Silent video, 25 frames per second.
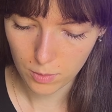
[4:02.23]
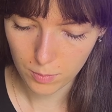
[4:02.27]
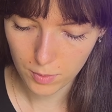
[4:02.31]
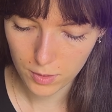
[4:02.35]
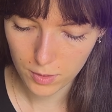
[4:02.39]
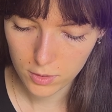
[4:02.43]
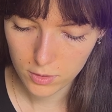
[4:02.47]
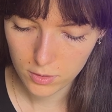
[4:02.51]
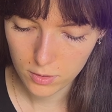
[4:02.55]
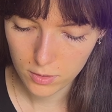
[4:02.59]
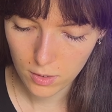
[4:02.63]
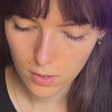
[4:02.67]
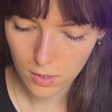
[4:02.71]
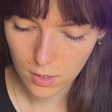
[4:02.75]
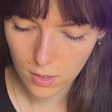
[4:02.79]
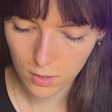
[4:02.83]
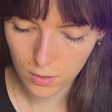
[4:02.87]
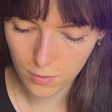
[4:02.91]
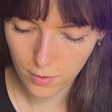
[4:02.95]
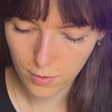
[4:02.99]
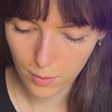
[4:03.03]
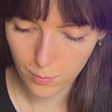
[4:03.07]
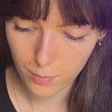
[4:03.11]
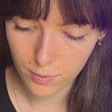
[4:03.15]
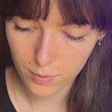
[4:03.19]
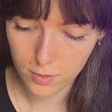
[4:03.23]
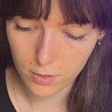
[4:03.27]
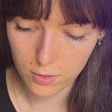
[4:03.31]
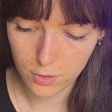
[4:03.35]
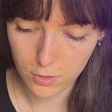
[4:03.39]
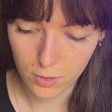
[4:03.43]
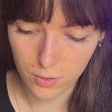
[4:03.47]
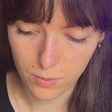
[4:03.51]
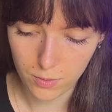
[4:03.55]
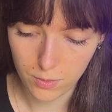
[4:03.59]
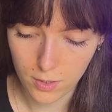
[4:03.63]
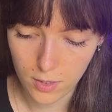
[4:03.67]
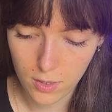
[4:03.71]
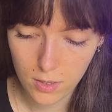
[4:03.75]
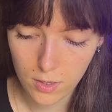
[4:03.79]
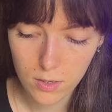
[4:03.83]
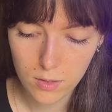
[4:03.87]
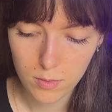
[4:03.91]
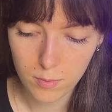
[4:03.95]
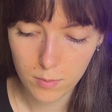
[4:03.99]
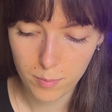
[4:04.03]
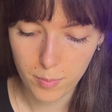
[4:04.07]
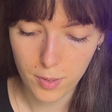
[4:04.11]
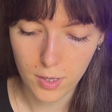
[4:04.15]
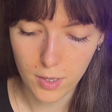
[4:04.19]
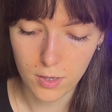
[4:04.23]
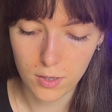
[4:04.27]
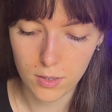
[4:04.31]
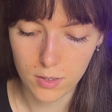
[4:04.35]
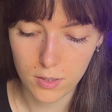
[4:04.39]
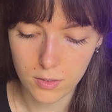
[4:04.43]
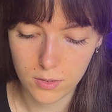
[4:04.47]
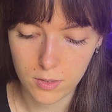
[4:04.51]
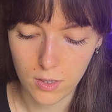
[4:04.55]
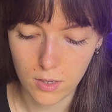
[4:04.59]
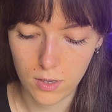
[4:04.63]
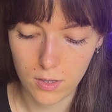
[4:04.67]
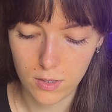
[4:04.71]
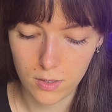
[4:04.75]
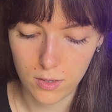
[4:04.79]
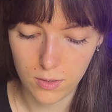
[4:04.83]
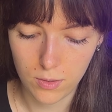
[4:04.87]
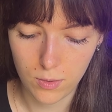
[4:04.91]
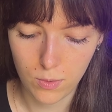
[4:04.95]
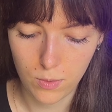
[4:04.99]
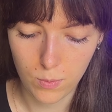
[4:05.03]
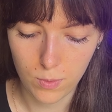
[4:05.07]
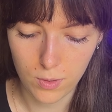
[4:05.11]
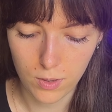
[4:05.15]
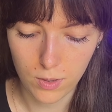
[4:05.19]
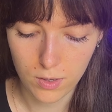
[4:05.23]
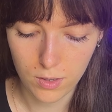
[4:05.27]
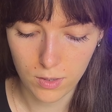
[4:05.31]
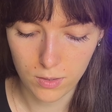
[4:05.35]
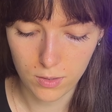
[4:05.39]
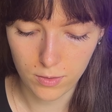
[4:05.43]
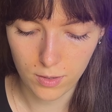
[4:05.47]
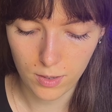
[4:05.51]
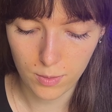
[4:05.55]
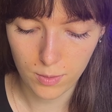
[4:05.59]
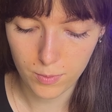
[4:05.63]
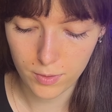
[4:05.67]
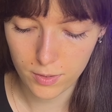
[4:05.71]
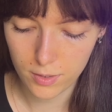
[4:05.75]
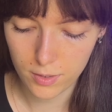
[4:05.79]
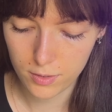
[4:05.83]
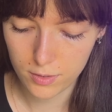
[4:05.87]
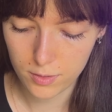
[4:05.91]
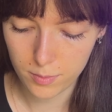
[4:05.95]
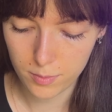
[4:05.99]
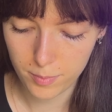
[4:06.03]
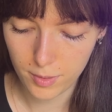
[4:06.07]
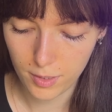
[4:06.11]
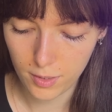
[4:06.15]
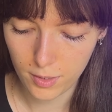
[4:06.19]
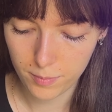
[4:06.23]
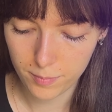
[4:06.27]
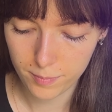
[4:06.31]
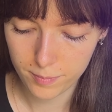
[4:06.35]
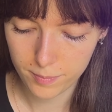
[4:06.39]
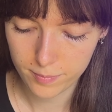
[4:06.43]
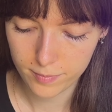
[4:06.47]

gonna start coloring with the donut because I know what color I want it to be.